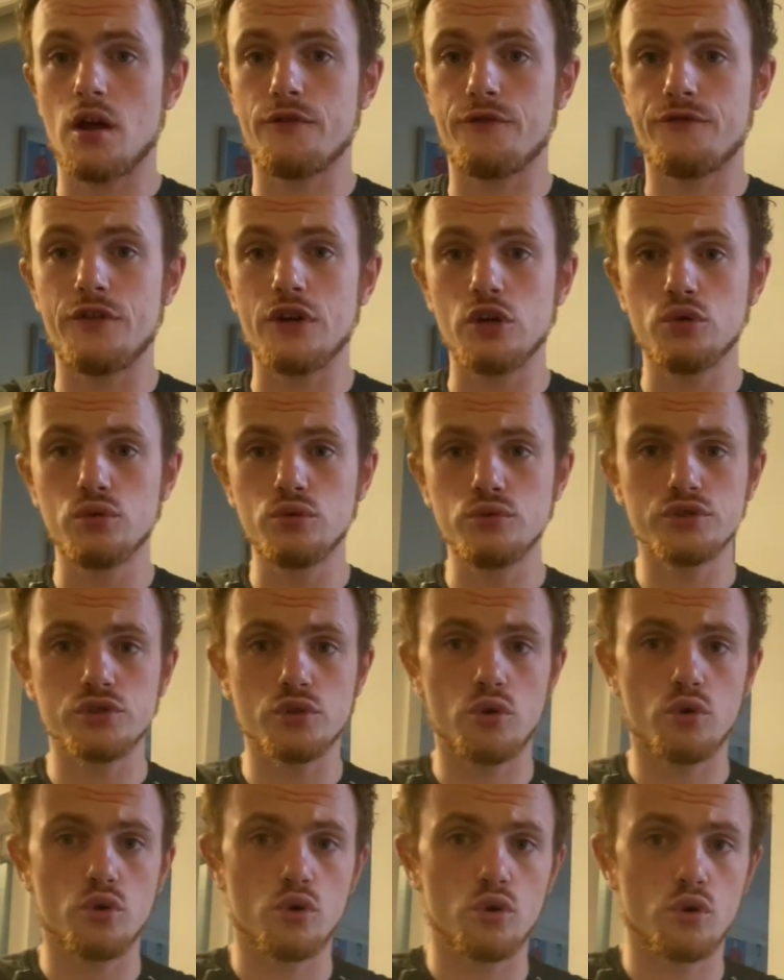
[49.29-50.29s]
field
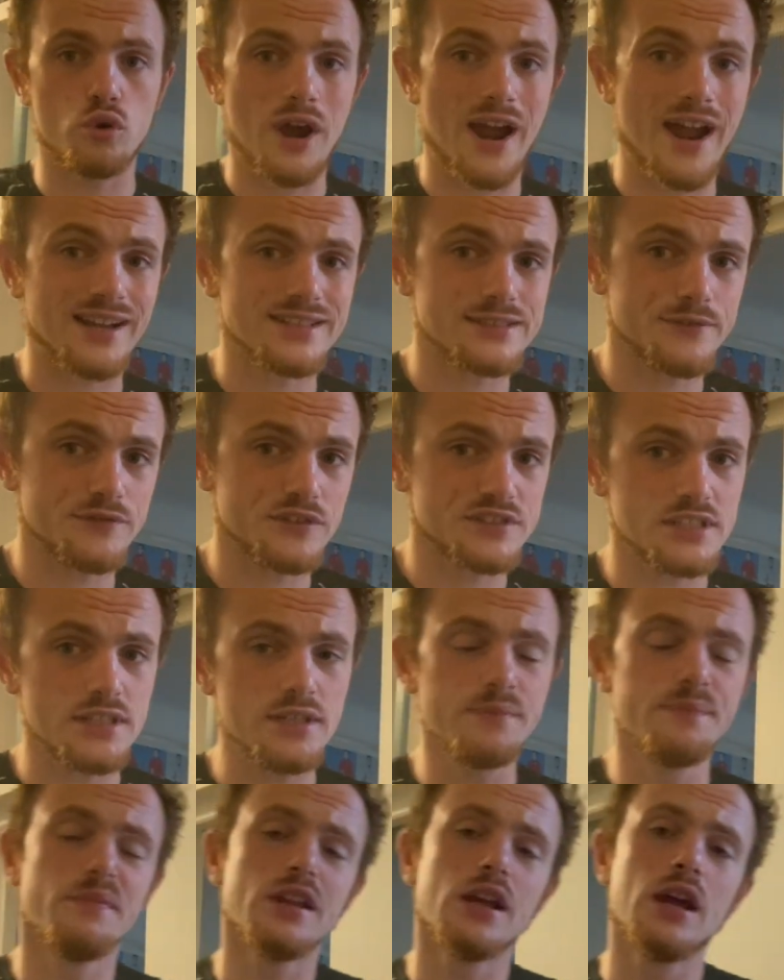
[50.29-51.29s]
or
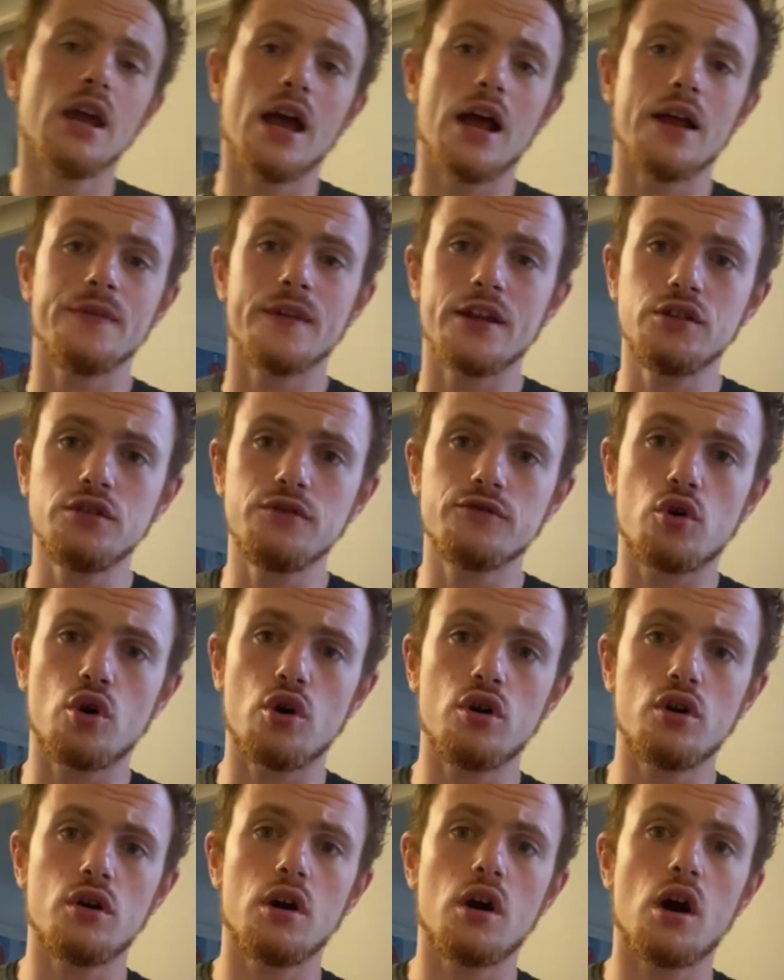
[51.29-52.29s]
activity. And then you've
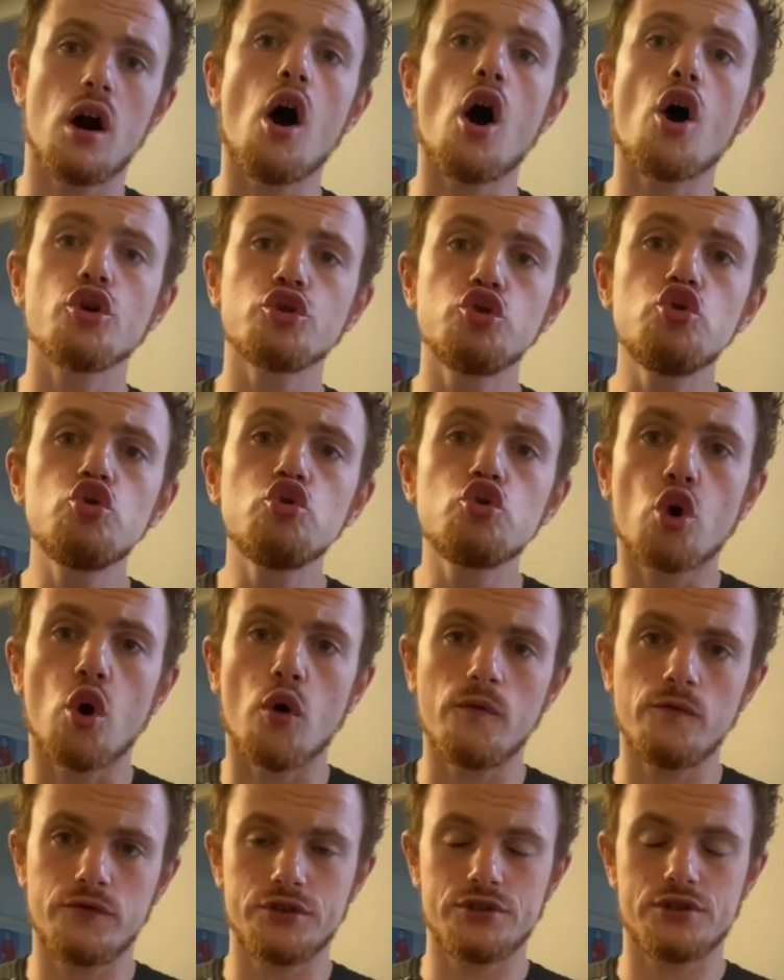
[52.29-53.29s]
got, are you
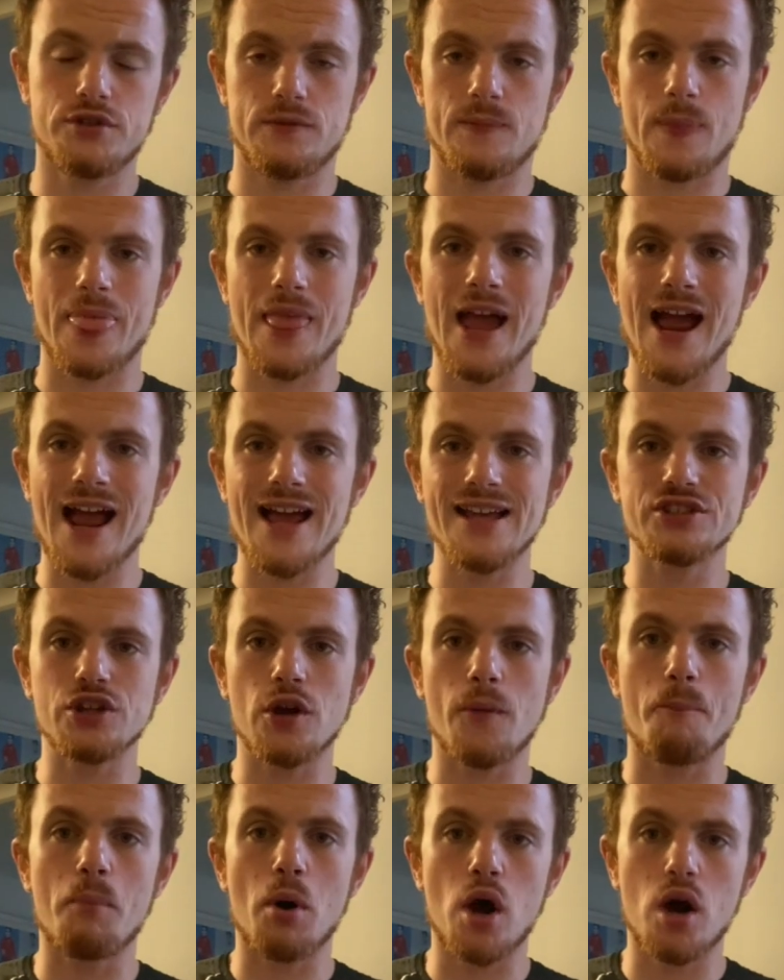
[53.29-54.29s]
confident as
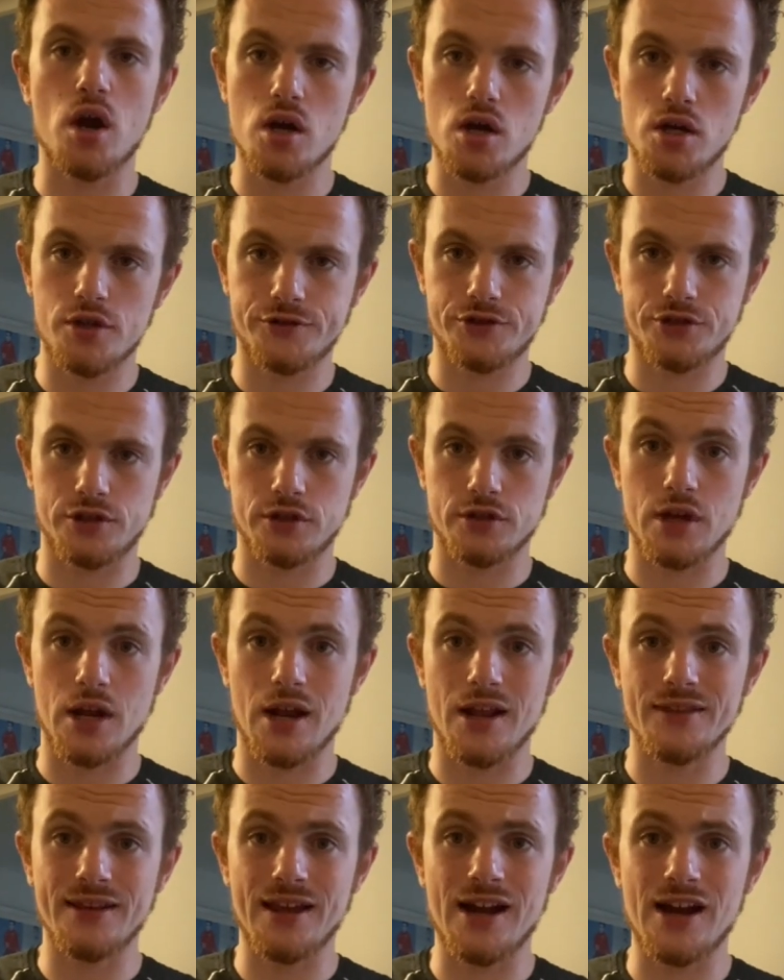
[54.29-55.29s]
a person?
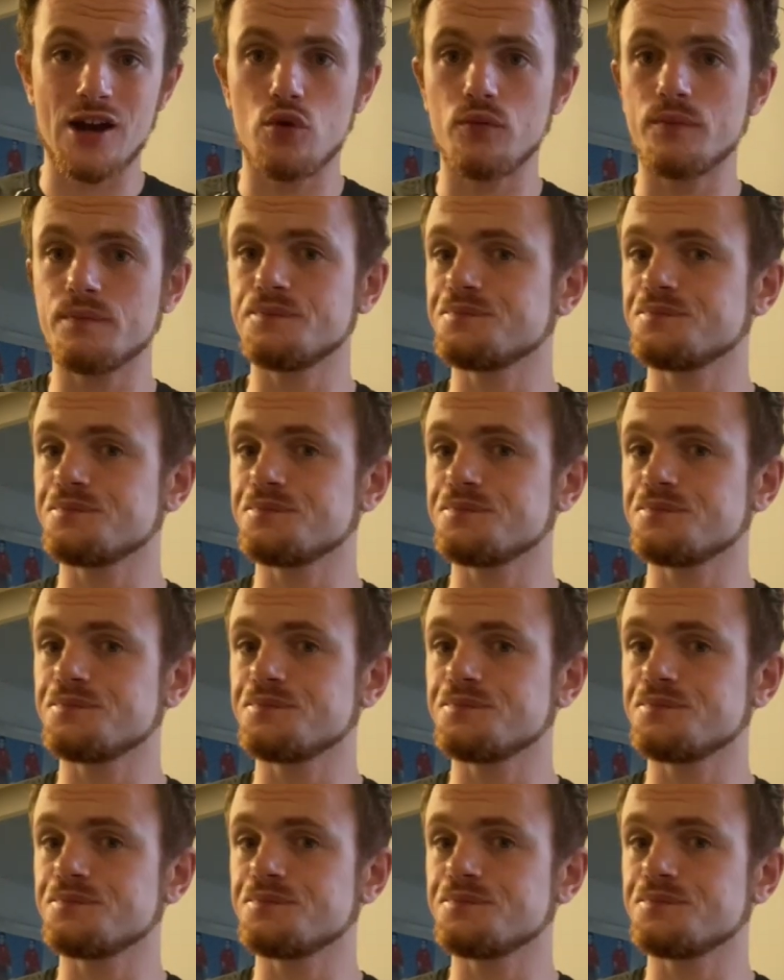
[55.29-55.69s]
Now,